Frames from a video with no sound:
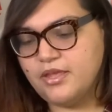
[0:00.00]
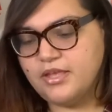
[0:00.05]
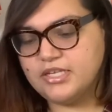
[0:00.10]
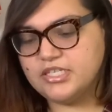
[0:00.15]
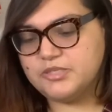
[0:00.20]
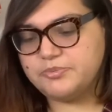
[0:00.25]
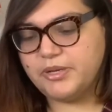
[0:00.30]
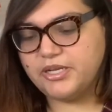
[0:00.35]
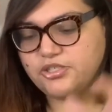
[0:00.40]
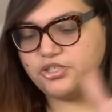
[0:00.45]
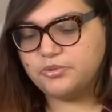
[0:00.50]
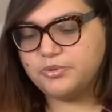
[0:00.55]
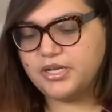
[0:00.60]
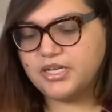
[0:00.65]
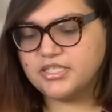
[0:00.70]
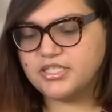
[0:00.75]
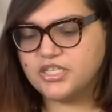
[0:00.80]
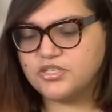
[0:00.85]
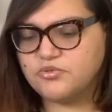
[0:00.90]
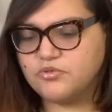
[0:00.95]
especially
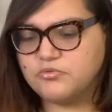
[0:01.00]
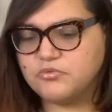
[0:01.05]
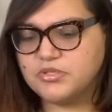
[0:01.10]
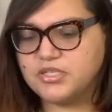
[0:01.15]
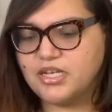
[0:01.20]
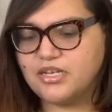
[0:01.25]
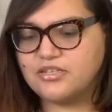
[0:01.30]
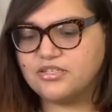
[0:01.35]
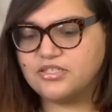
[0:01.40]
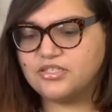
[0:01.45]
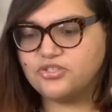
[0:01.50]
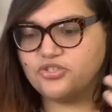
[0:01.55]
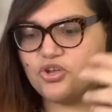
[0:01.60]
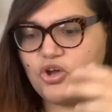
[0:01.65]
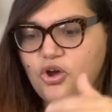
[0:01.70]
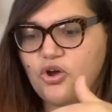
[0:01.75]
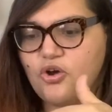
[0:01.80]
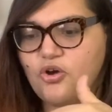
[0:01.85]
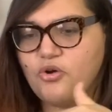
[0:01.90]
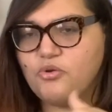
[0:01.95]
because this one was like
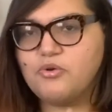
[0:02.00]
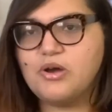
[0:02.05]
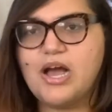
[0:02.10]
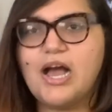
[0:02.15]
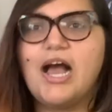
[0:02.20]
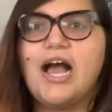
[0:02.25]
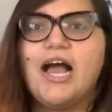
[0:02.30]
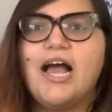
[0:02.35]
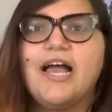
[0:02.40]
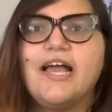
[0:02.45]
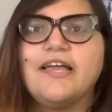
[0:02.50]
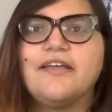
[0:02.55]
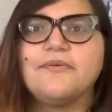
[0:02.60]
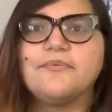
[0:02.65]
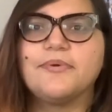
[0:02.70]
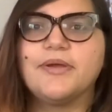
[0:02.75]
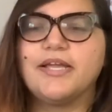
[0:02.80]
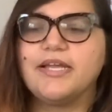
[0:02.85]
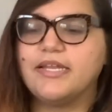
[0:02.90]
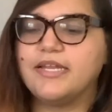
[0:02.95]
so high
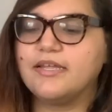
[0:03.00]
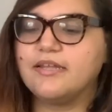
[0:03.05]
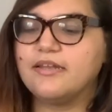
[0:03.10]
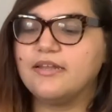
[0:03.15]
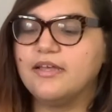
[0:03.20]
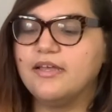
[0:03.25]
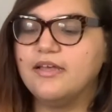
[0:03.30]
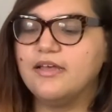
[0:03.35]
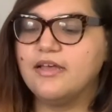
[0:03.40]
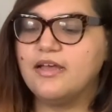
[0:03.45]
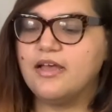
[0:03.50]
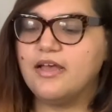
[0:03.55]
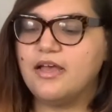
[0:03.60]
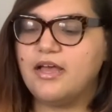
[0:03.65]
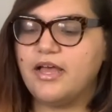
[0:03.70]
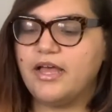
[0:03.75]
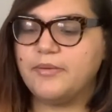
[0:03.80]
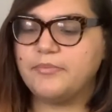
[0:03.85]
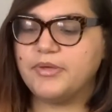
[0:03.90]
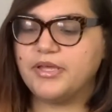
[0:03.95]
rated.
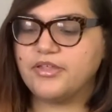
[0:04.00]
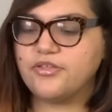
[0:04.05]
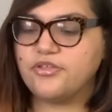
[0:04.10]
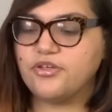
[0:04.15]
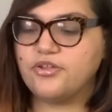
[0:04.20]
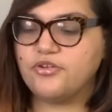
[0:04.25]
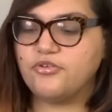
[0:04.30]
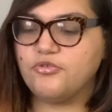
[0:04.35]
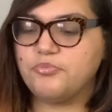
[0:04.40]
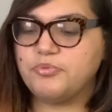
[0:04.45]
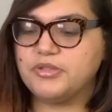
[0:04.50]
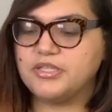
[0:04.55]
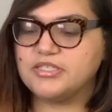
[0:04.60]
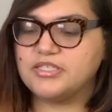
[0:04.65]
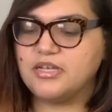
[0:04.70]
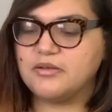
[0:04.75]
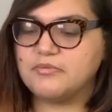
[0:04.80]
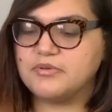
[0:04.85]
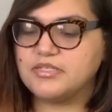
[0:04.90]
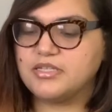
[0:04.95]
I'm actually gonna open this
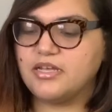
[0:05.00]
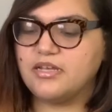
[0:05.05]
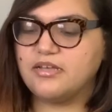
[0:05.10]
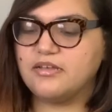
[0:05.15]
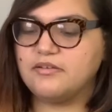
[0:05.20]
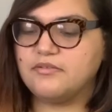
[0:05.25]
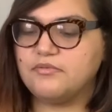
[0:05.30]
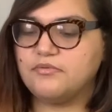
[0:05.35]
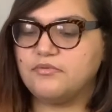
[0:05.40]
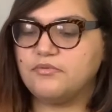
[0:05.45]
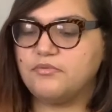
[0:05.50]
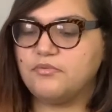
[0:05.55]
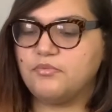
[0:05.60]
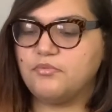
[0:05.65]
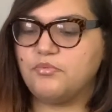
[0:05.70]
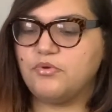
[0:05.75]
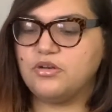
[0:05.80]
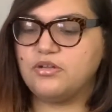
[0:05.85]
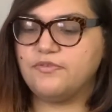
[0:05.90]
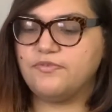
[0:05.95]
up because I
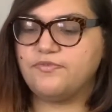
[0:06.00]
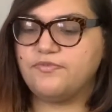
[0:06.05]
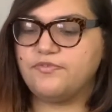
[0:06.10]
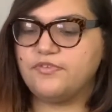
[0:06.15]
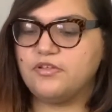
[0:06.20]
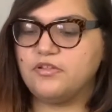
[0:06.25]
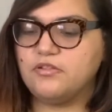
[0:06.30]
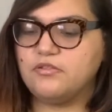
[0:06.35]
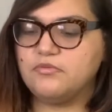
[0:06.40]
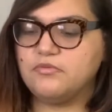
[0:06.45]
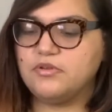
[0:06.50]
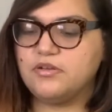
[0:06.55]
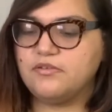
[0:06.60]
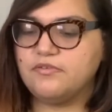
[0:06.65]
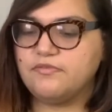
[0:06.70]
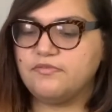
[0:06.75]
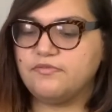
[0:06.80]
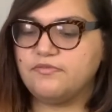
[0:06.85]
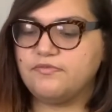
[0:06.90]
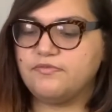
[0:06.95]
want to feel what it
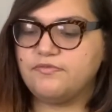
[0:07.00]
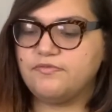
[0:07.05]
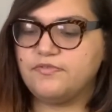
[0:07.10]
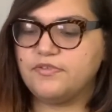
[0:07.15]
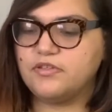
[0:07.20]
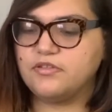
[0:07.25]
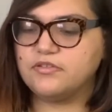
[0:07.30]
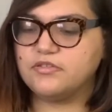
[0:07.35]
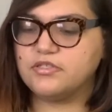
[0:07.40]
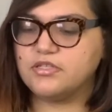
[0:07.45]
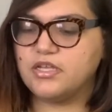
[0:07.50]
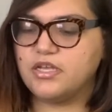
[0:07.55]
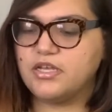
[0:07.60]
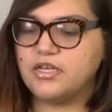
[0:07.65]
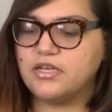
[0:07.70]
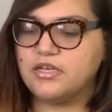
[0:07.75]
feels like.